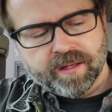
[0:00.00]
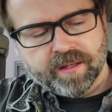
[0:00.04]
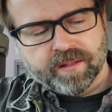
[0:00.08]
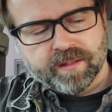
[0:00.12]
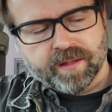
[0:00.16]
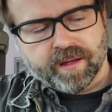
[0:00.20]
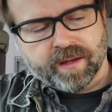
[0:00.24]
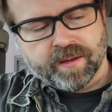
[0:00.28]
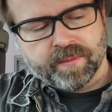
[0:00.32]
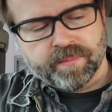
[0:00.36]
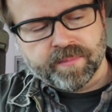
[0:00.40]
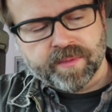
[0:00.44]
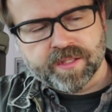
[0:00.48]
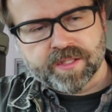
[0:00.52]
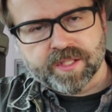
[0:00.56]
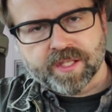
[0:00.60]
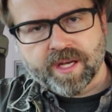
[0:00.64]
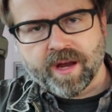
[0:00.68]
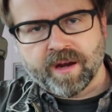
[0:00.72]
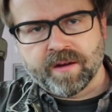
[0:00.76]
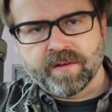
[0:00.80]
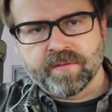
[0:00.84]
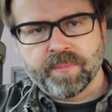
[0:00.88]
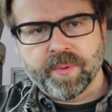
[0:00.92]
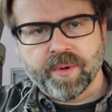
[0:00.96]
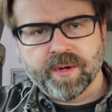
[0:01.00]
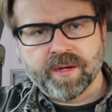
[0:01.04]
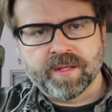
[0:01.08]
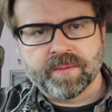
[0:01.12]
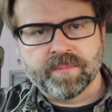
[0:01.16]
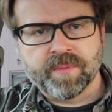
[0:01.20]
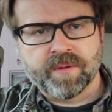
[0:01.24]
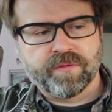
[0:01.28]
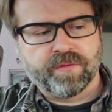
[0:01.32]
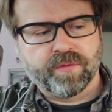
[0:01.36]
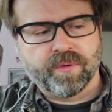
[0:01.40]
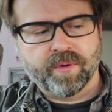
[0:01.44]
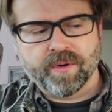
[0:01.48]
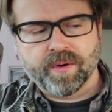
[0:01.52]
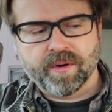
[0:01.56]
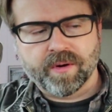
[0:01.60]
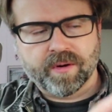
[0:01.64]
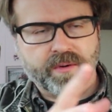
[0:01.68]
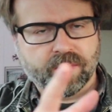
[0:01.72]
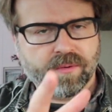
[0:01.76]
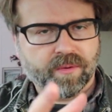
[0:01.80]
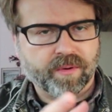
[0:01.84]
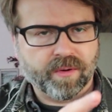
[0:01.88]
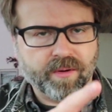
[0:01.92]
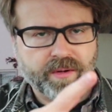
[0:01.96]
this kind of pudding
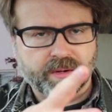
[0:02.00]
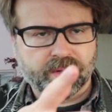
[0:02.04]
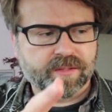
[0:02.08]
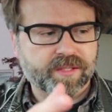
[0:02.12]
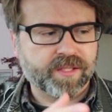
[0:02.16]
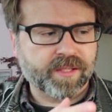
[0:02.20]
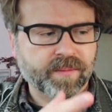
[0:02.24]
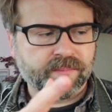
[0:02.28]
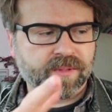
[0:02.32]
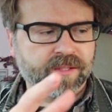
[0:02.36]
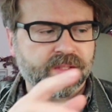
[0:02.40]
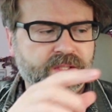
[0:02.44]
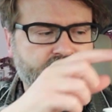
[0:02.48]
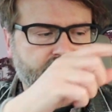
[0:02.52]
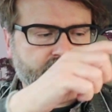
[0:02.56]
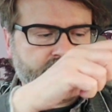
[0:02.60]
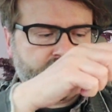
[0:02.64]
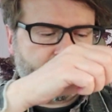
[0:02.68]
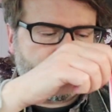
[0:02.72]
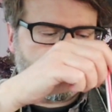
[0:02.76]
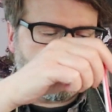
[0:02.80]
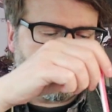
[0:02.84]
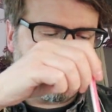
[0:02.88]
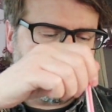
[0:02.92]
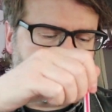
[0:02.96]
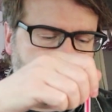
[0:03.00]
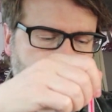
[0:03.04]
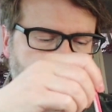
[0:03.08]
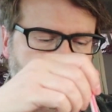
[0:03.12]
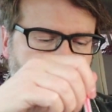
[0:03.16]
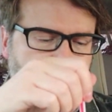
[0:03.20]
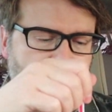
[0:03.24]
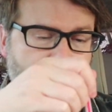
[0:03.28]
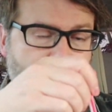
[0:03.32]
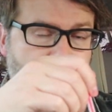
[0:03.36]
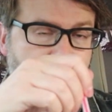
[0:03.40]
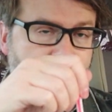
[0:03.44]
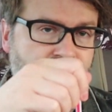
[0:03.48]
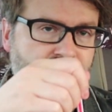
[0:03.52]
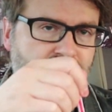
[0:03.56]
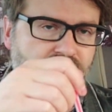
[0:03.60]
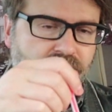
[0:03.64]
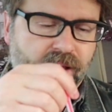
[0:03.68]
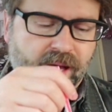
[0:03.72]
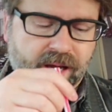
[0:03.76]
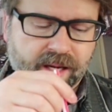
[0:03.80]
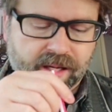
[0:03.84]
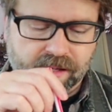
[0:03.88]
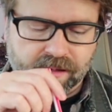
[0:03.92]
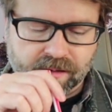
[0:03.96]
before, or something similar, and if you
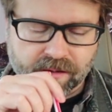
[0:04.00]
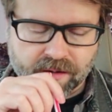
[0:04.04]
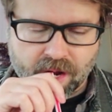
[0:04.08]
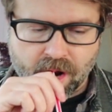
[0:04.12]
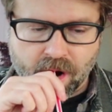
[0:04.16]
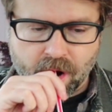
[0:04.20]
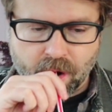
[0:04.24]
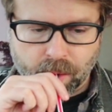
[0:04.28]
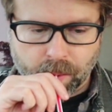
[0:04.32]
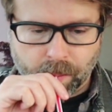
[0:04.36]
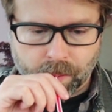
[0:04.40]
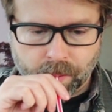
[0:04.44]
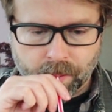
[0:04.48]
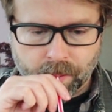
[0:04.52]
like it or not.